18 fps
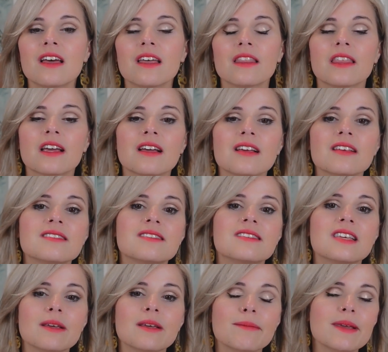The
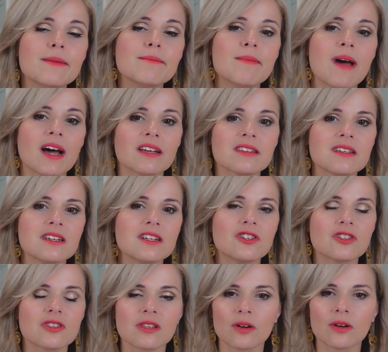Cazimi message
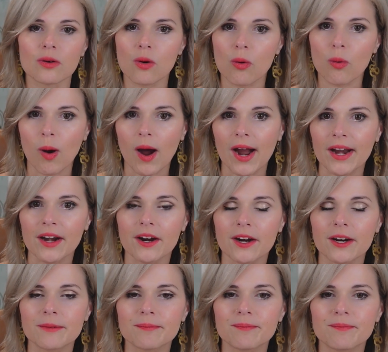is a little quieter.